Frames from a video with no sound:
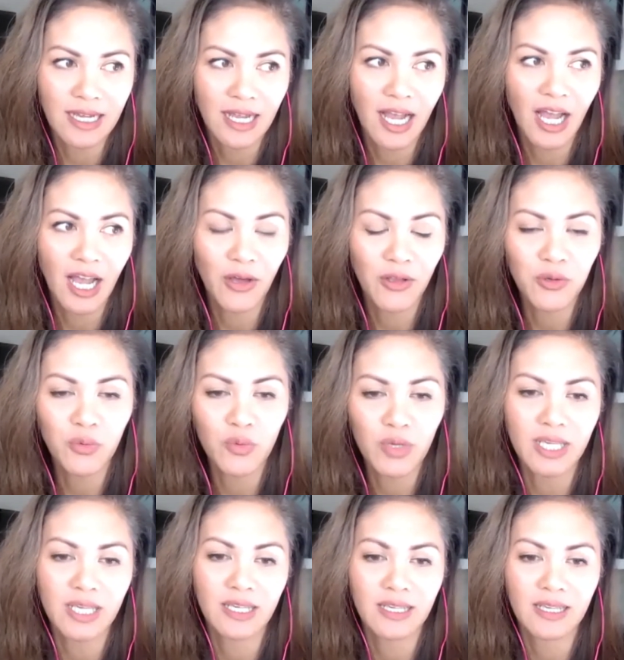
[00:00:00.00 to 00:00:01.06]
how do
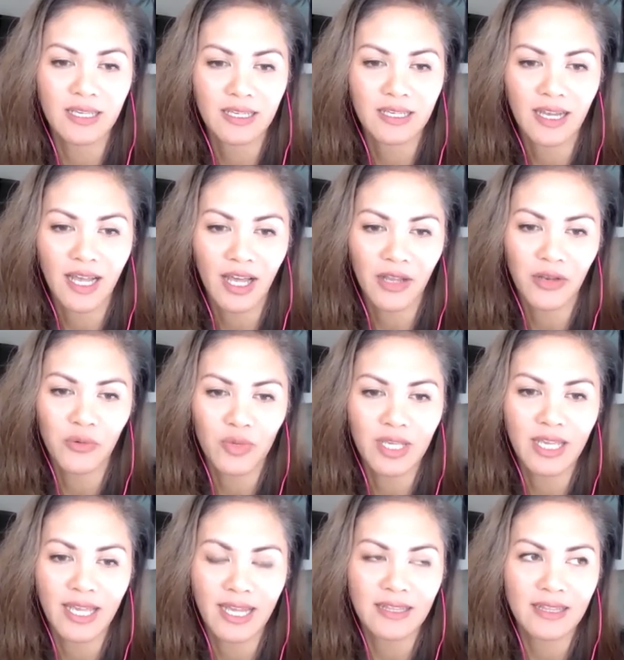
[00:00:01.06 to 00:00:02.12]
we
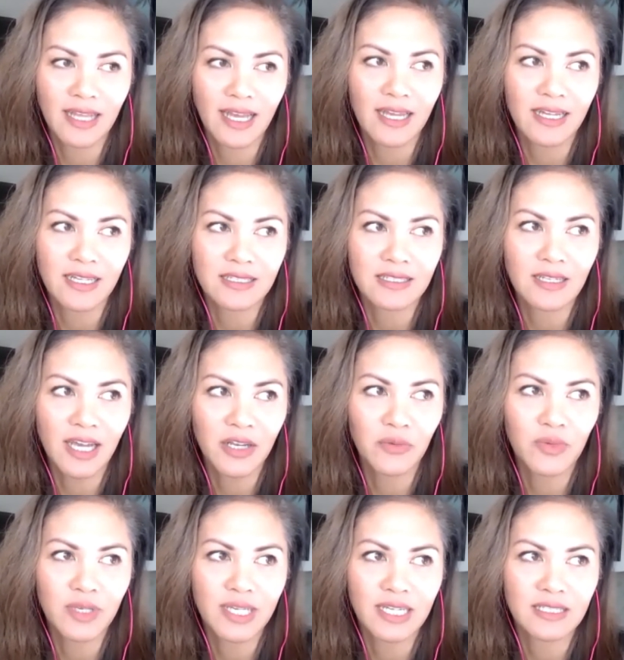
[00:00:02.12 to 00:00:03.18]
get that? How do
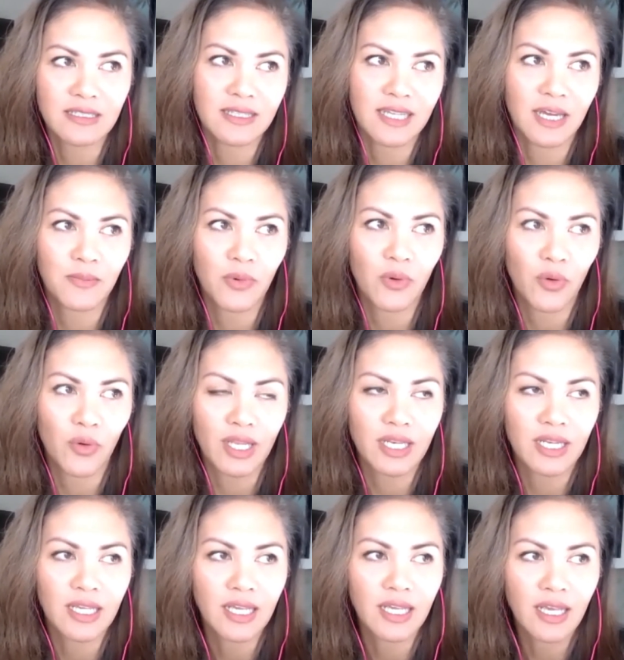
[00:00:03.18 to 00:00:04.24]
we get to that point
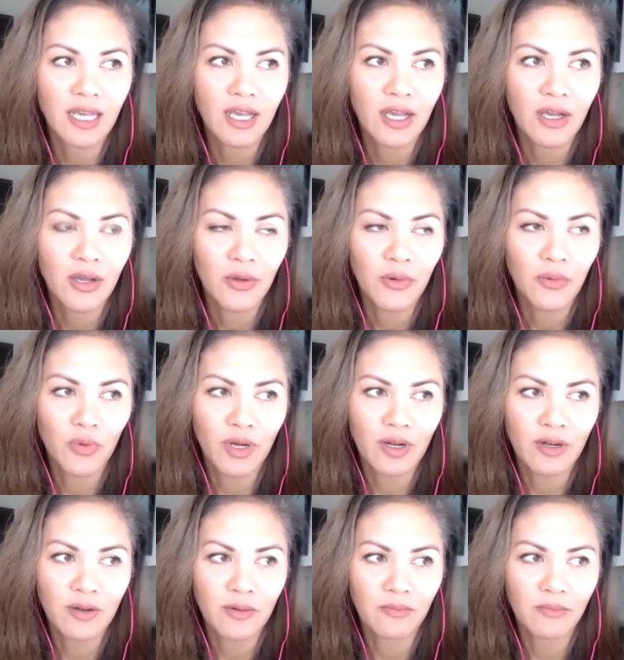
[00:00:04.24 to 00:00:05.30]

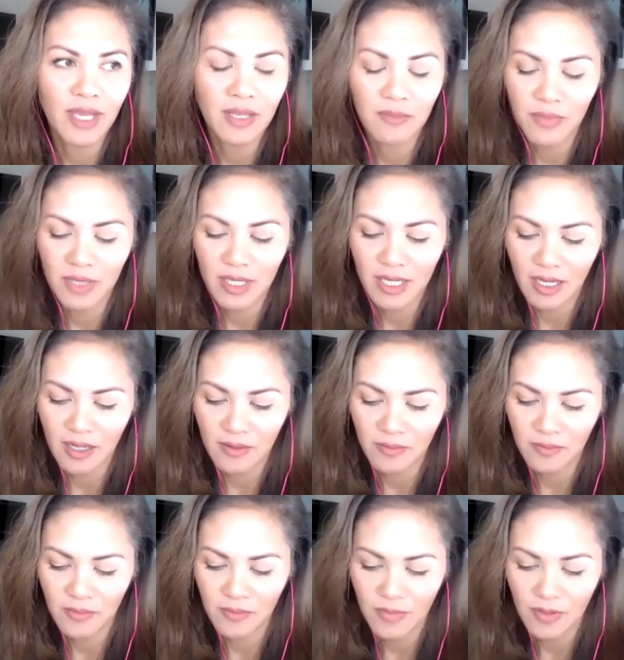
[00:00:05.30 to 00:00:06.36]
where men
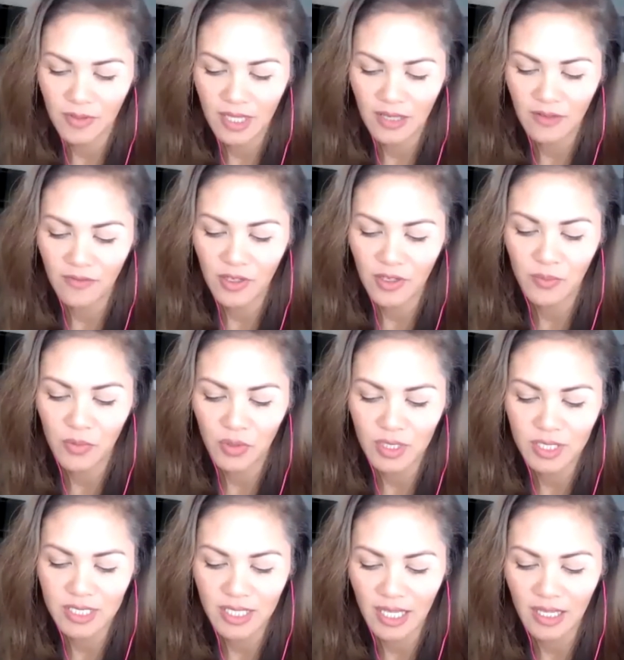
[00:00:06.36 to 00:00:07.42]
they feel more
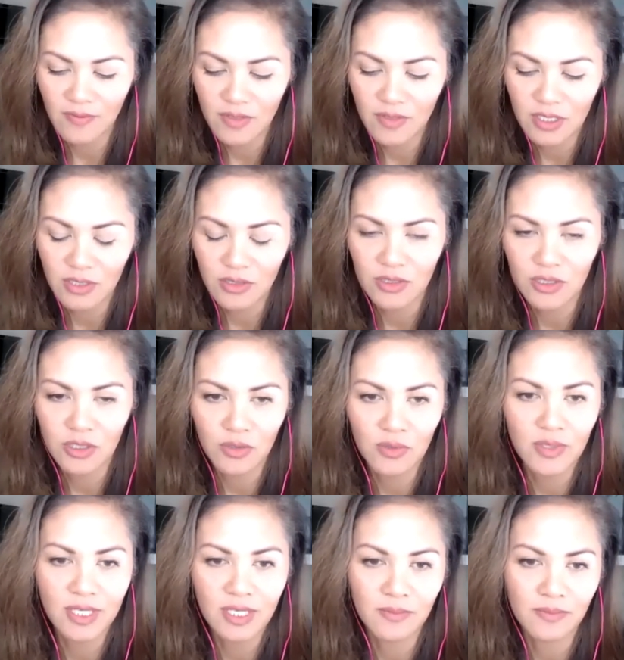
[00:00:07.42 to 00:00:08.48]
safe to
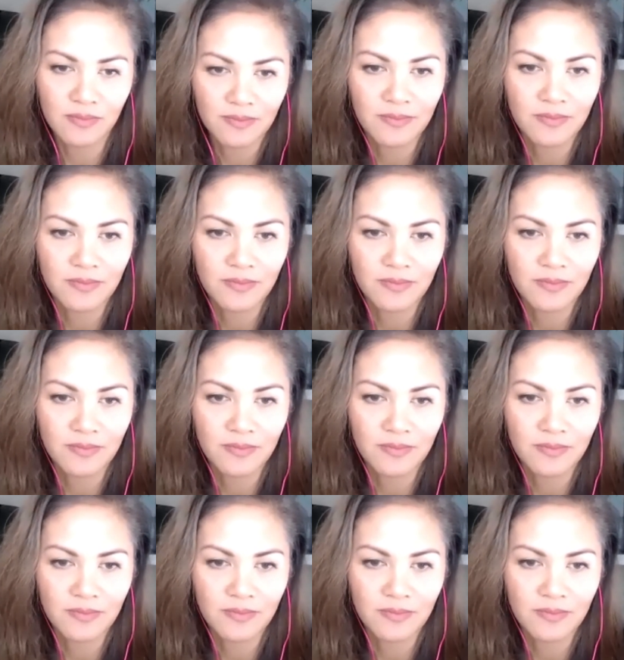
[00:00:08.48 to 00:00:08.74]
truly,